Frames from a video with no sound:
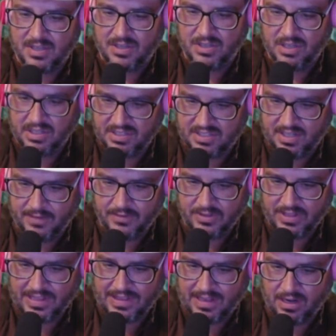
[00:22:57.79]
You discover
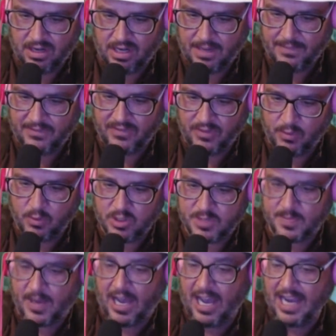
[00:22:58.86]
that they are coming from the woods
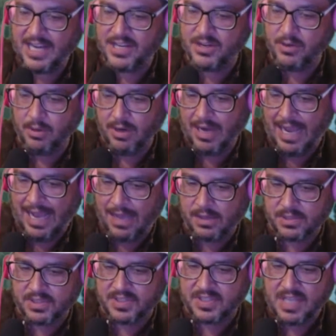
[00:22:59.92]
behind your
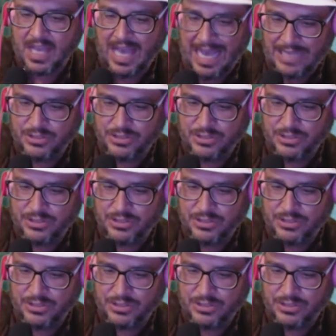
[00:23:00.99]
house, and